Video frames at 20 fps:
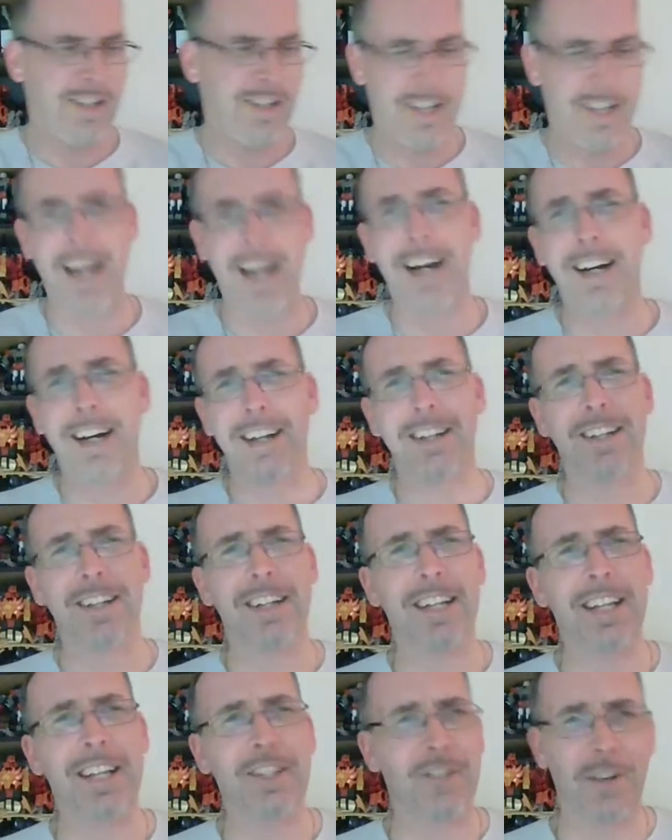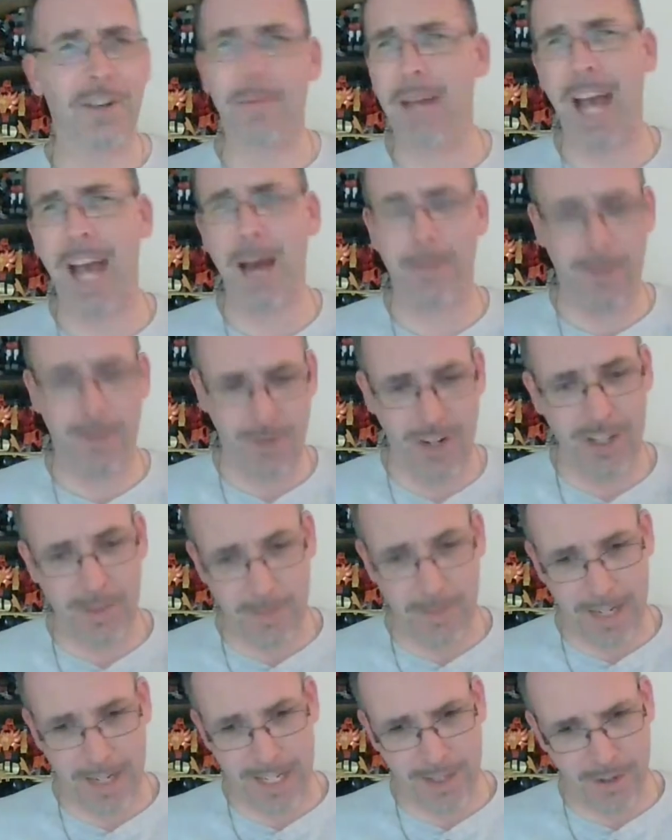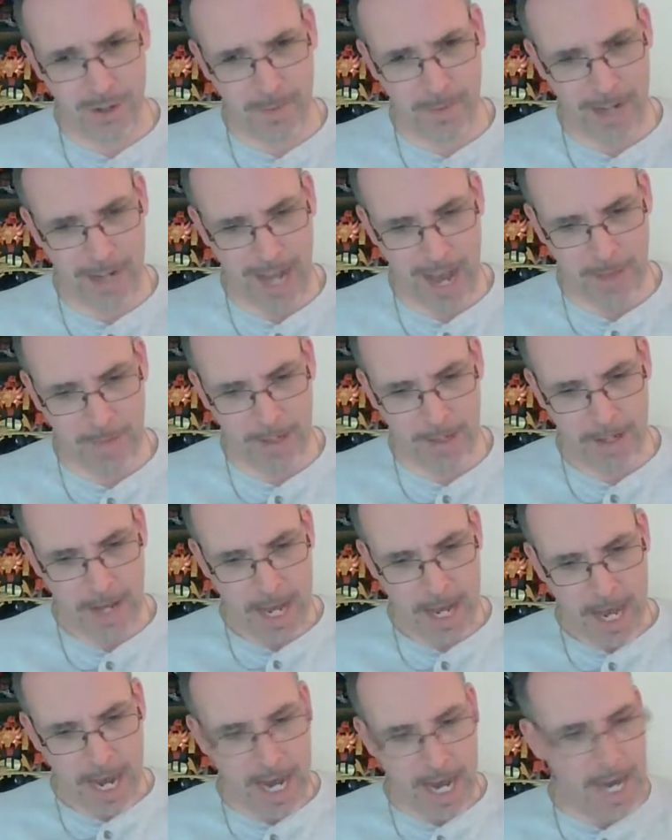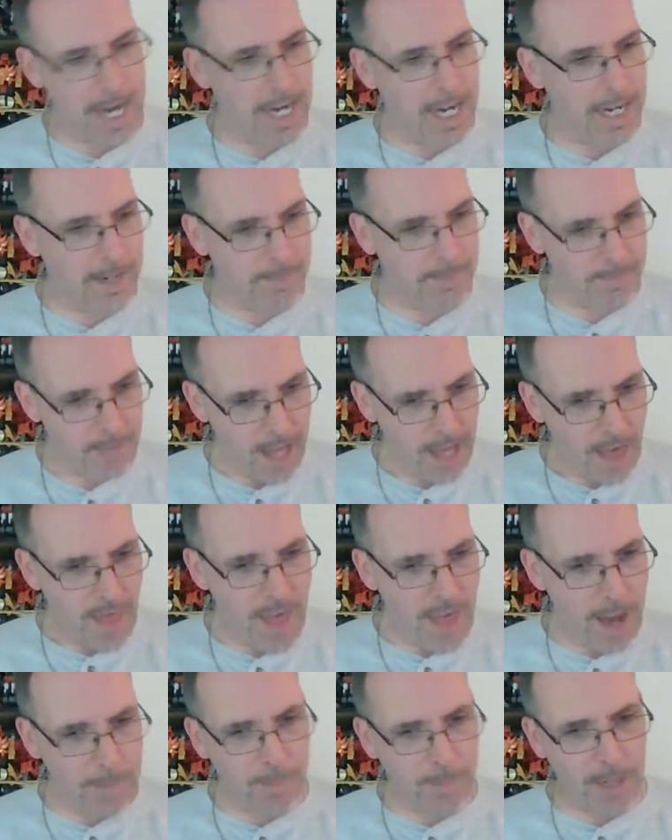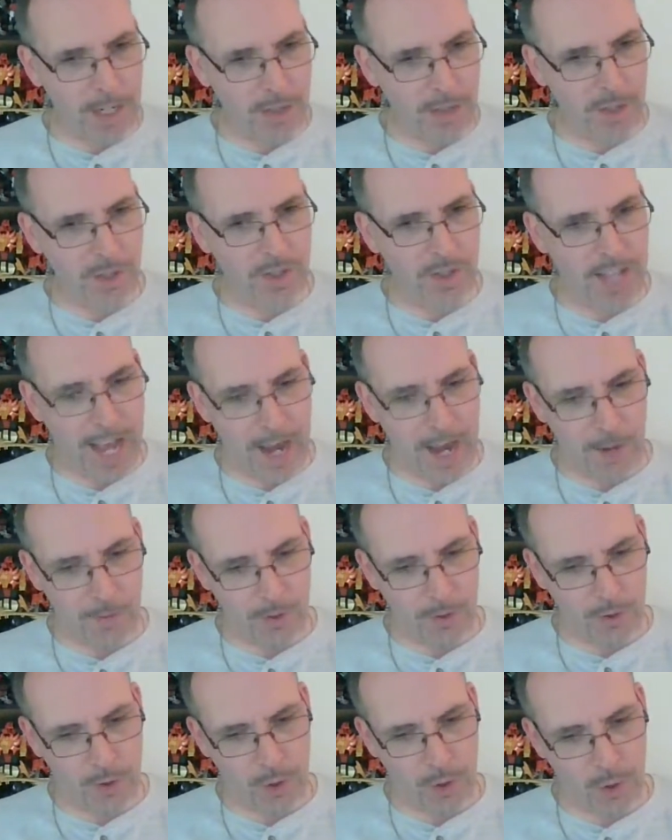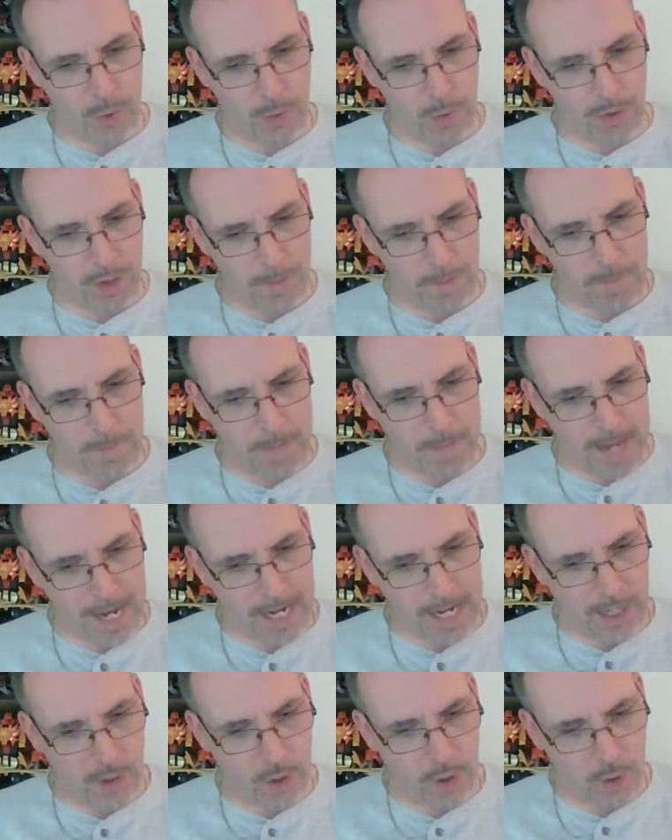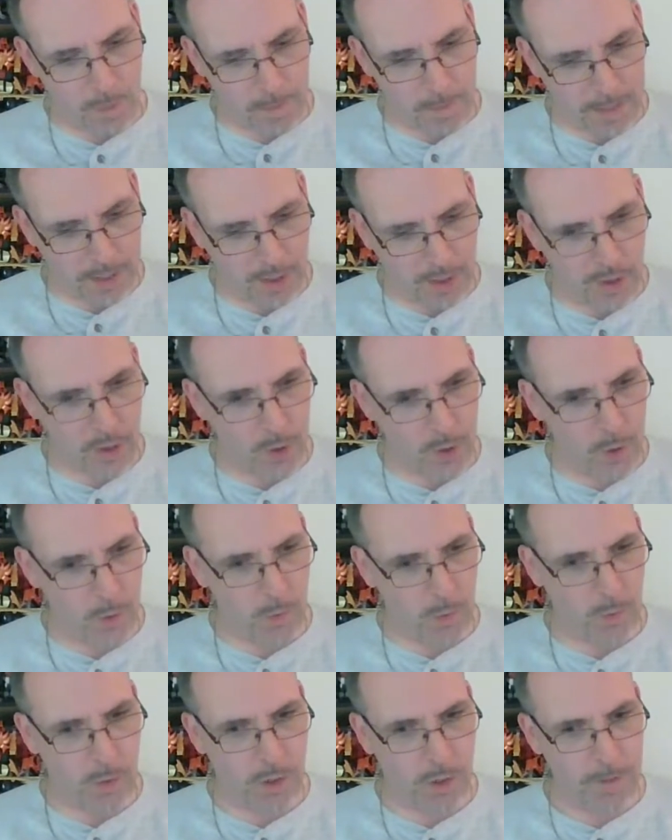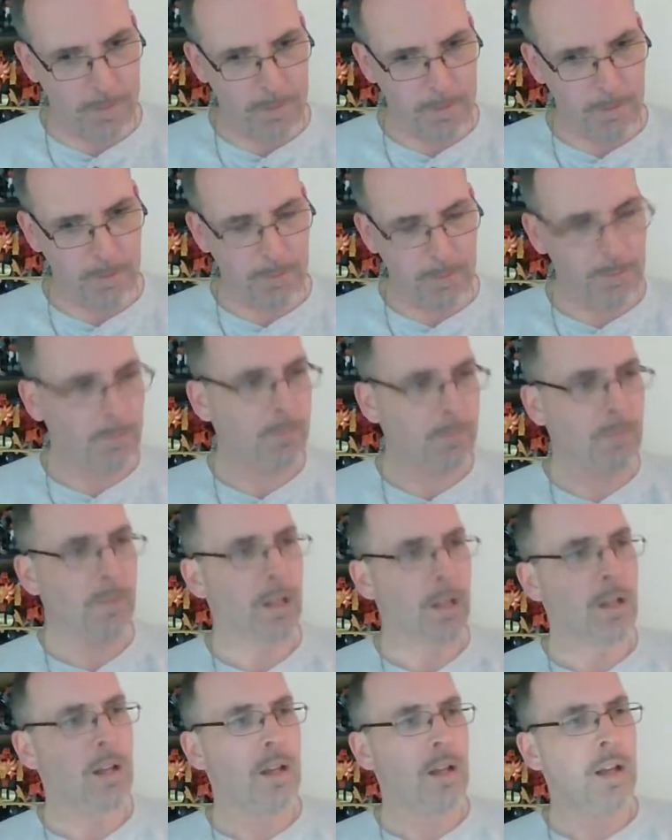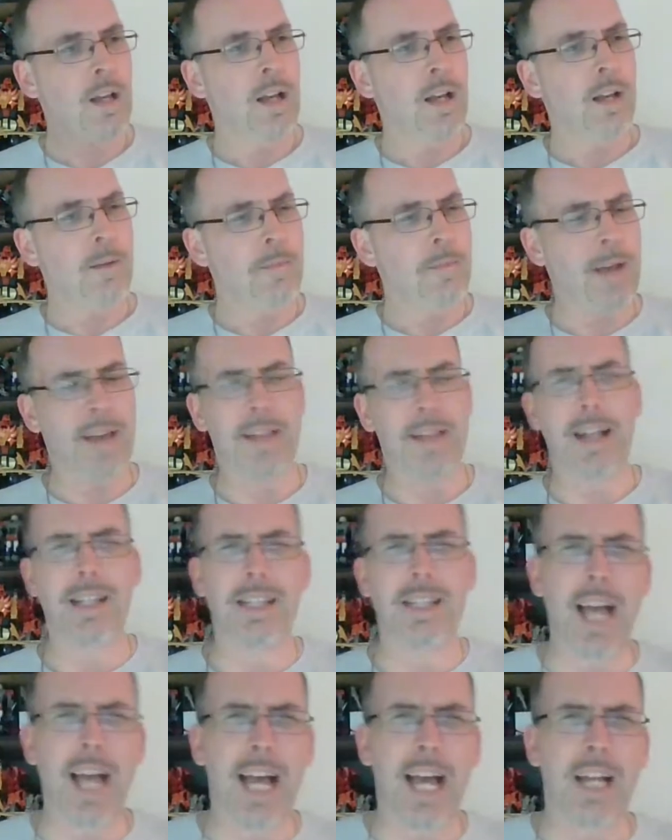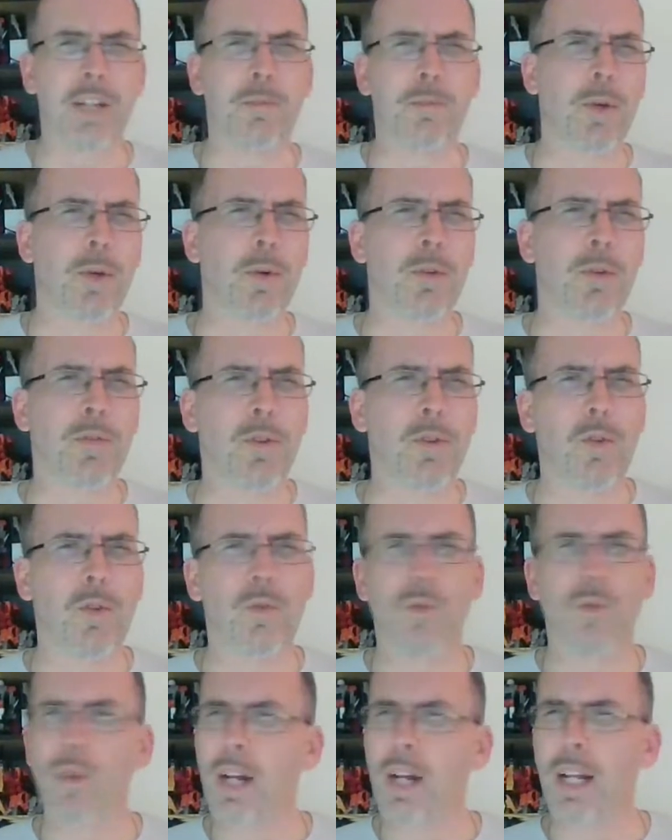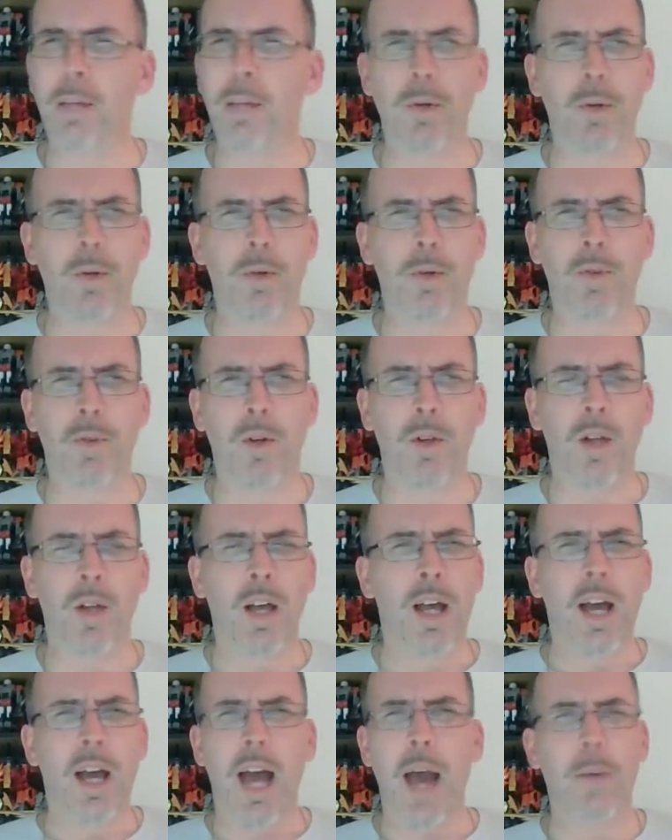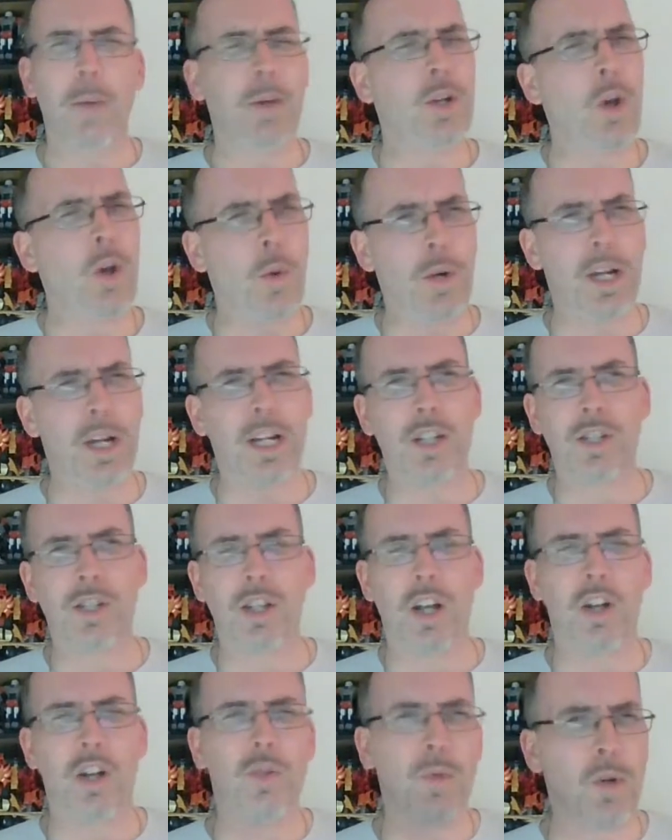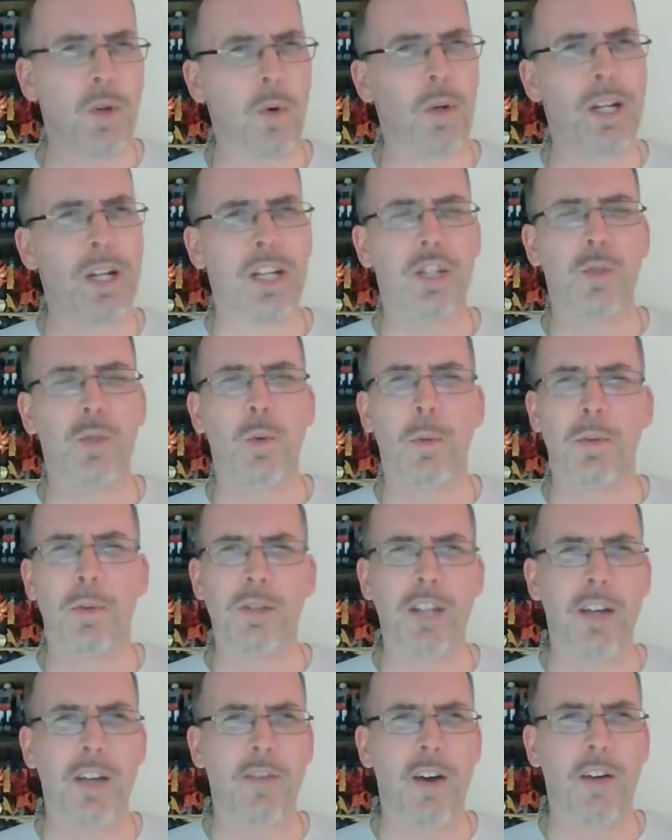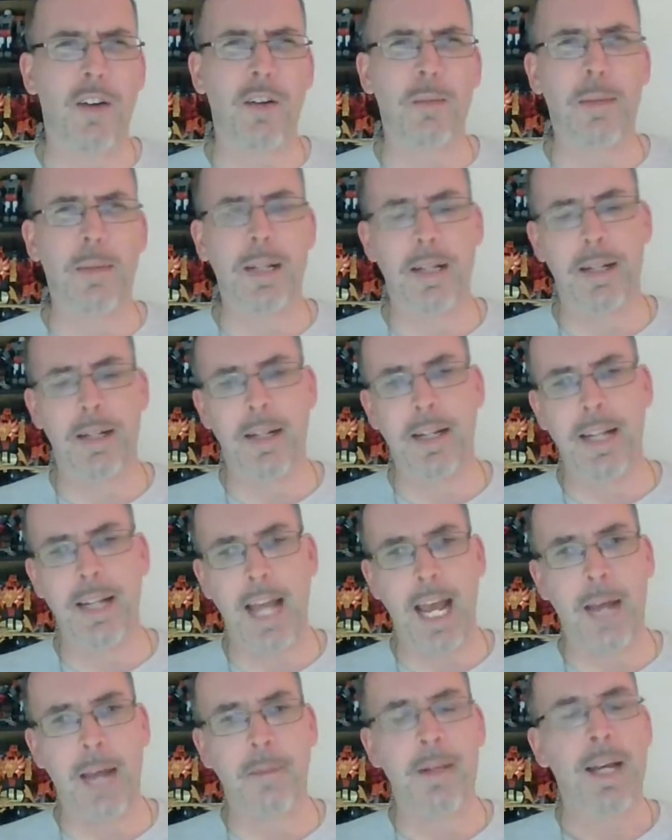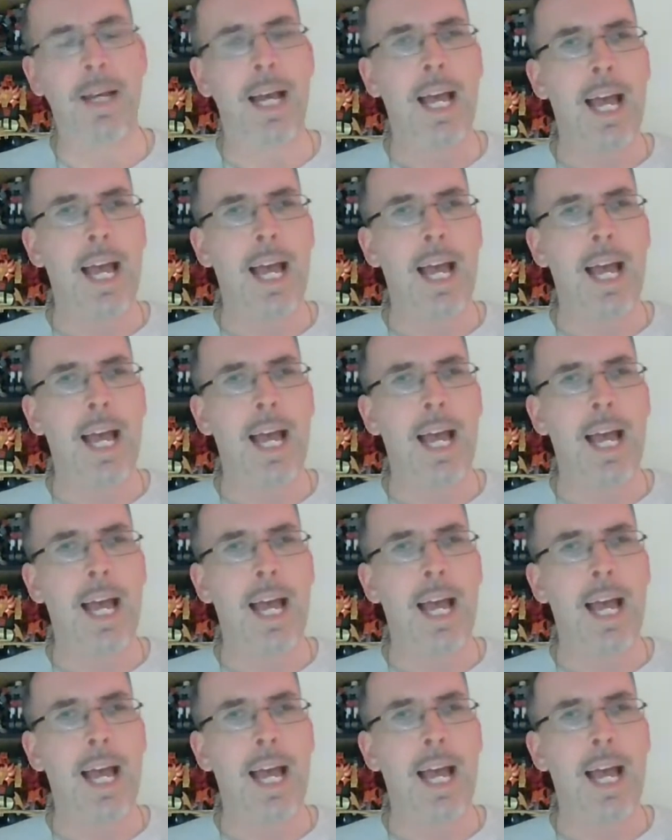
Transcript: Yeah. He's going to be happy. Trust me, he's going to be happy. That brings us down to the main two bits of news. Man, that slag is beautiful. Really beautiful. And we know we're getting Sludge. We know we're getting Swoop because they've already been named.